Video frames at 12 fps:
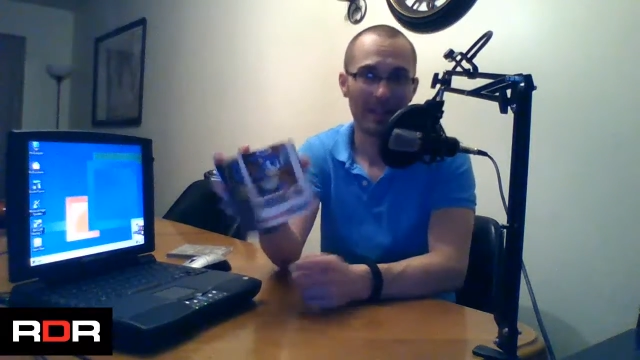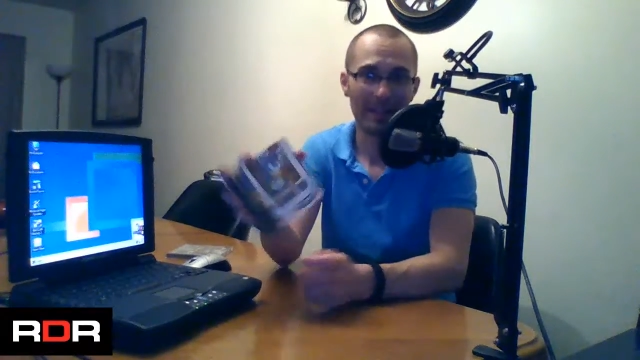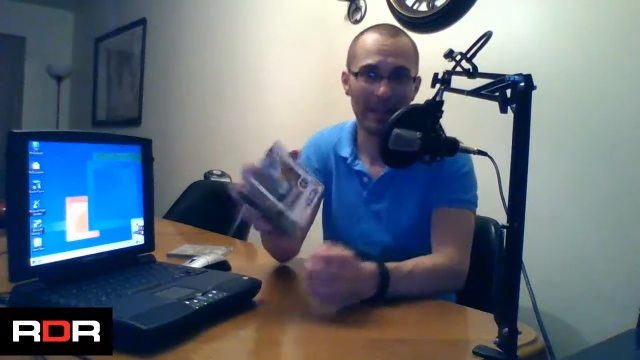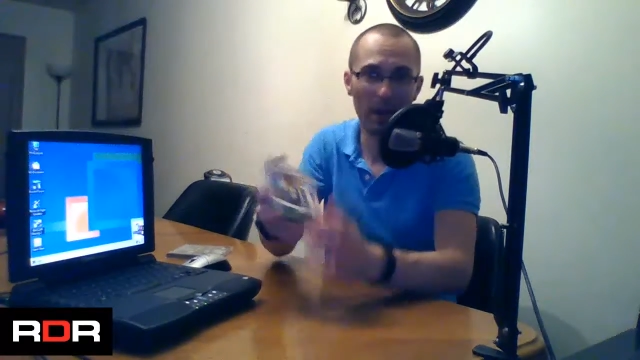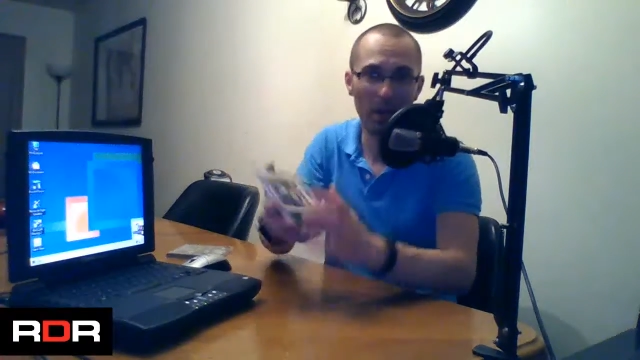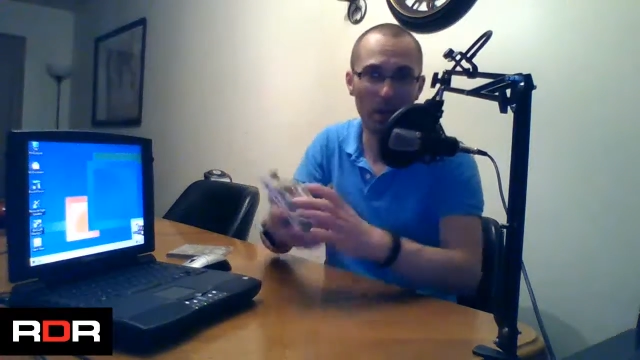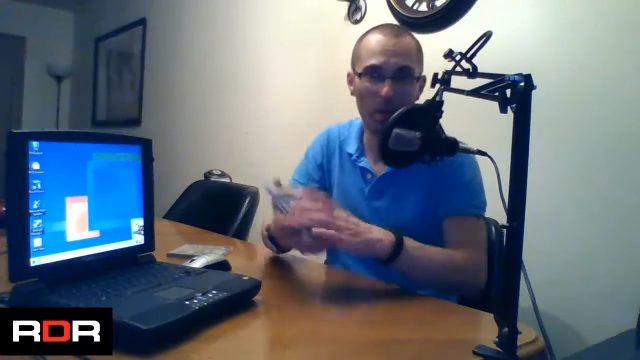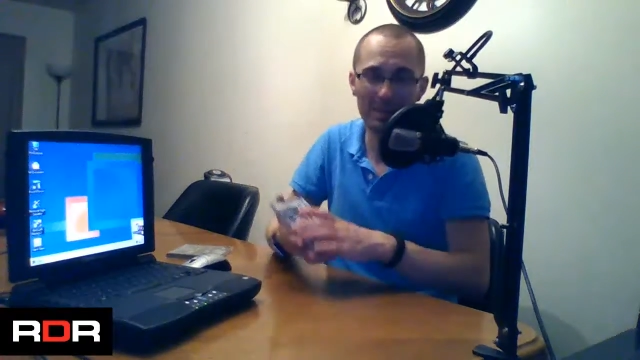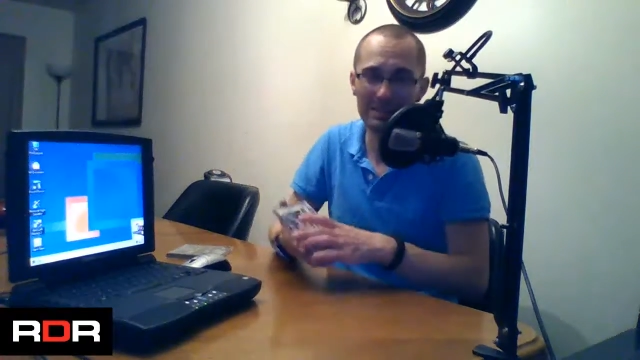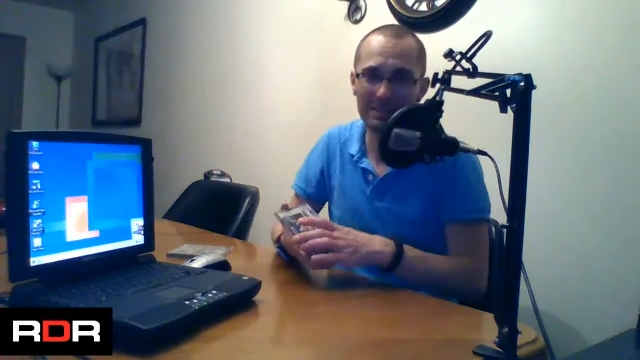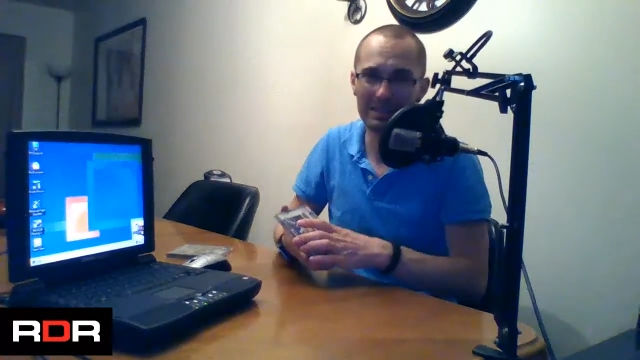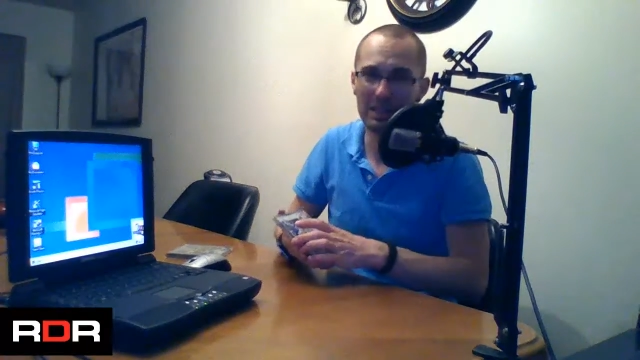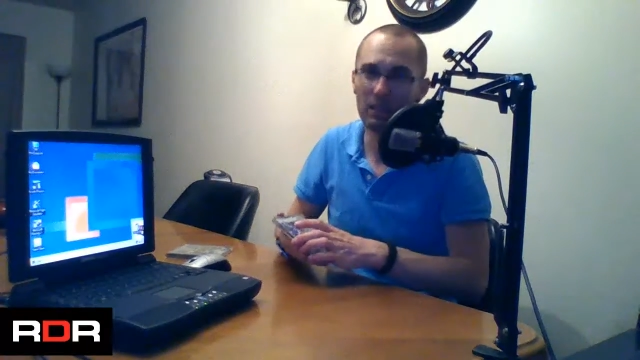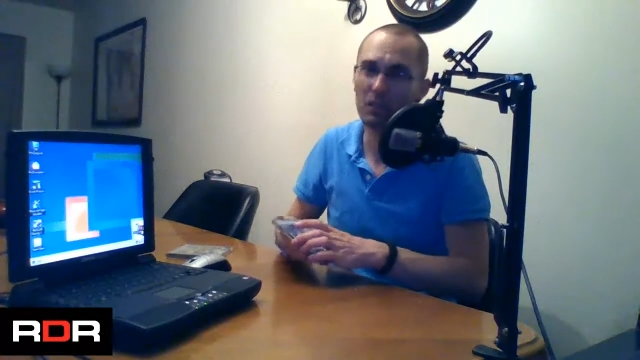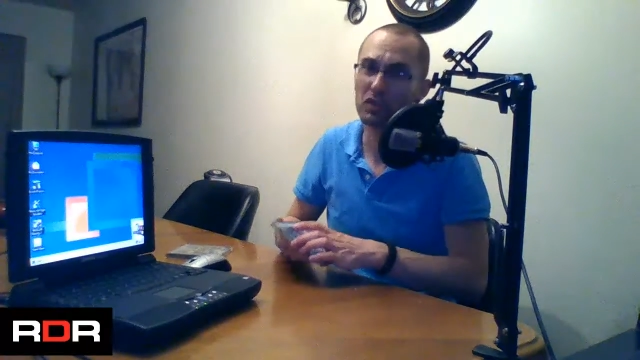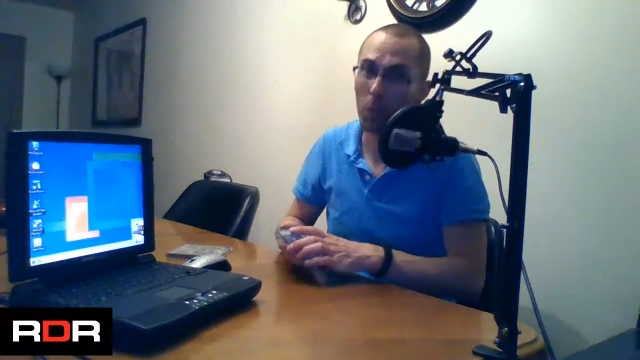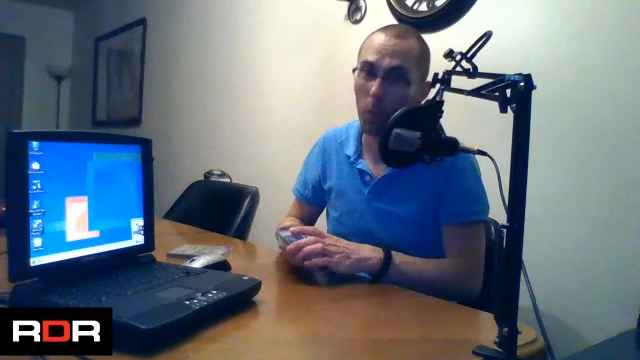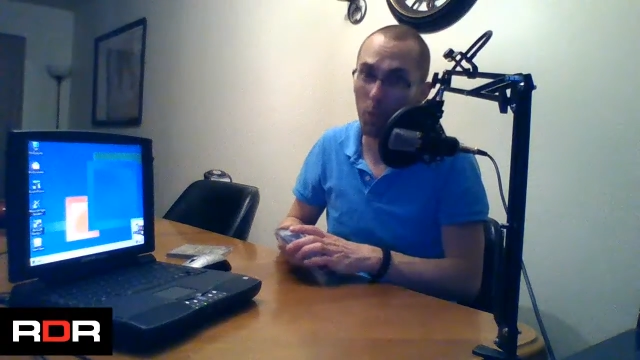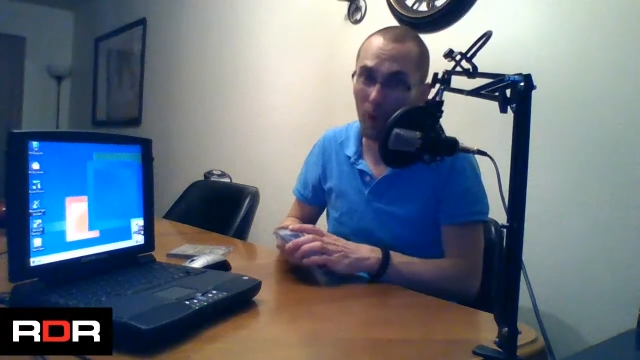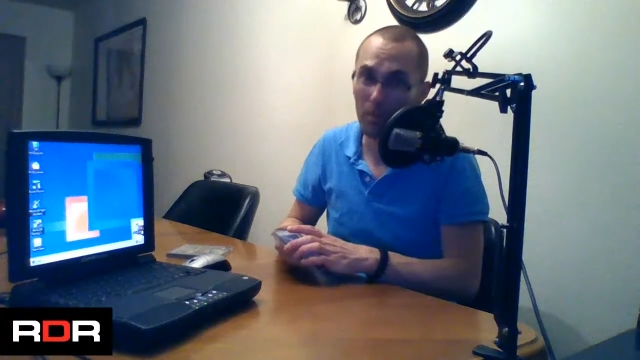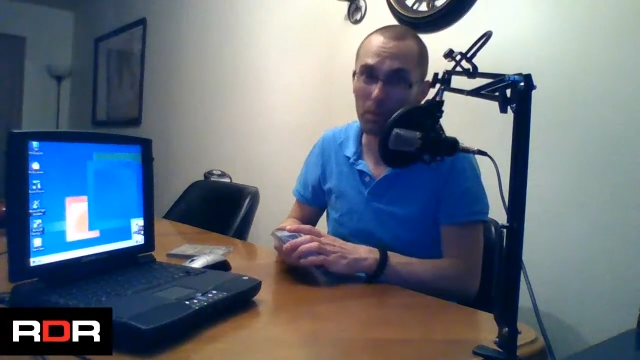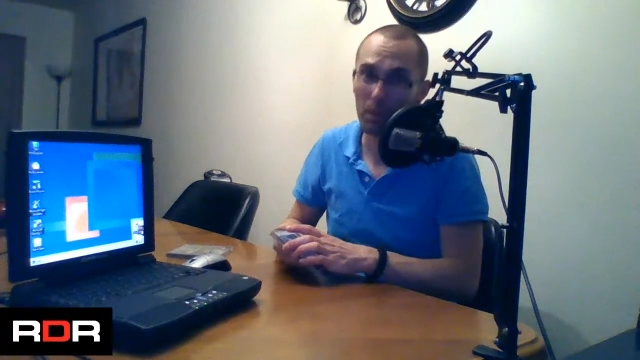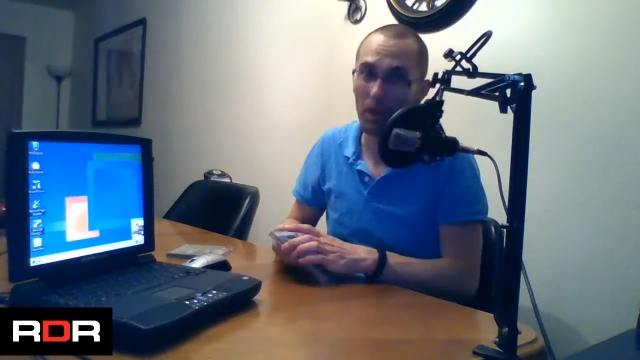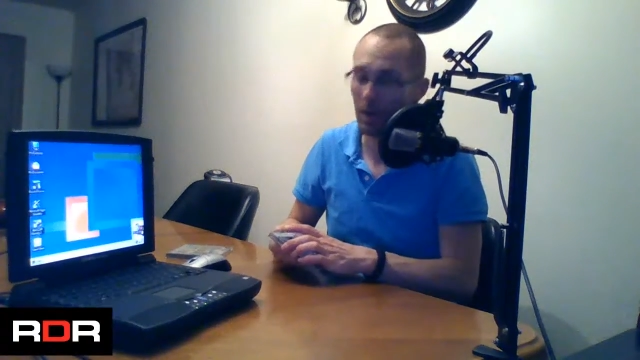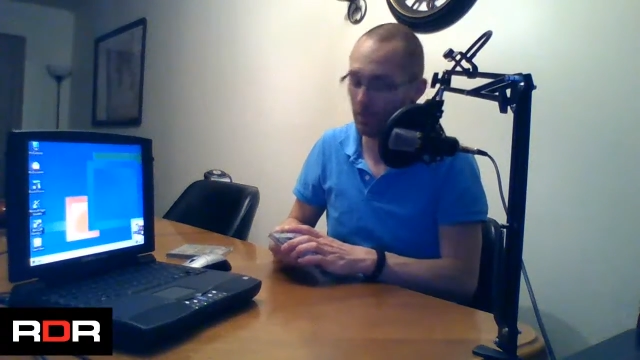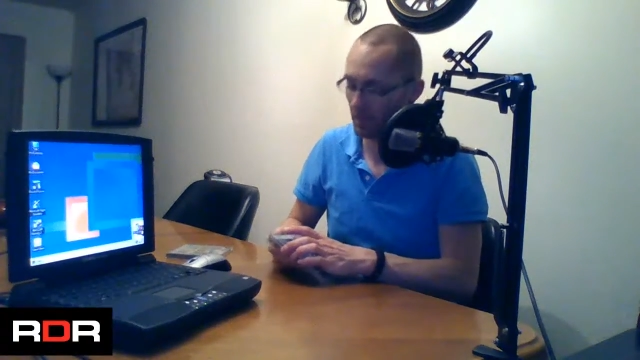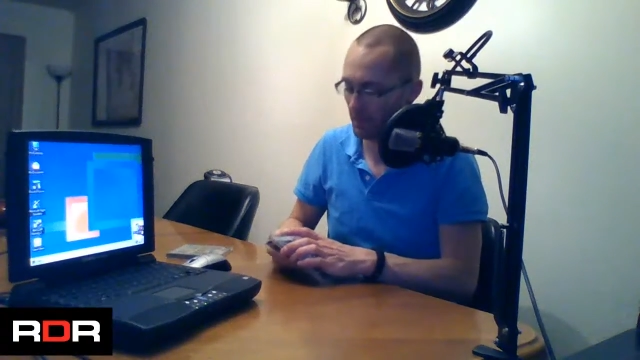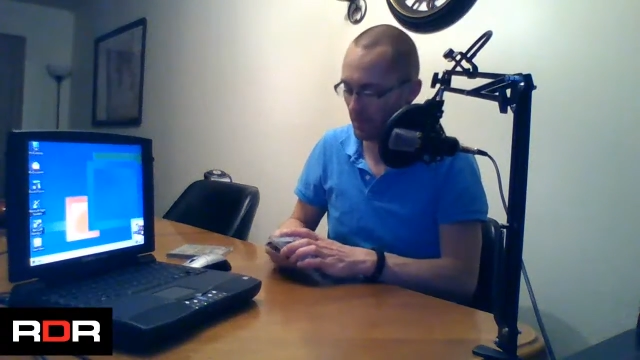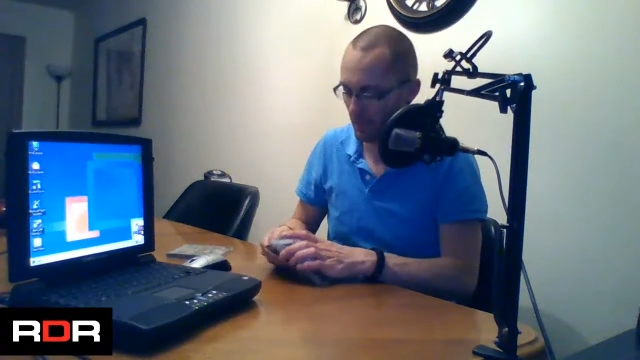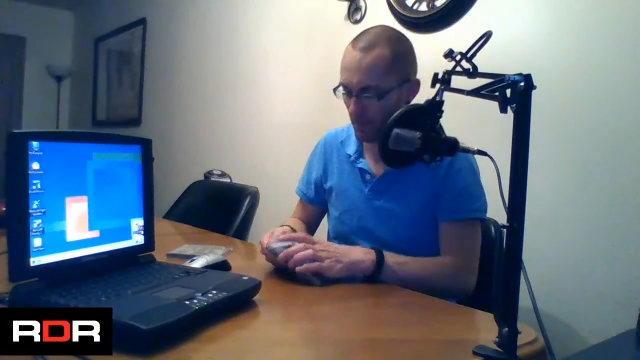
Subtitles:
Now, there's one problem here,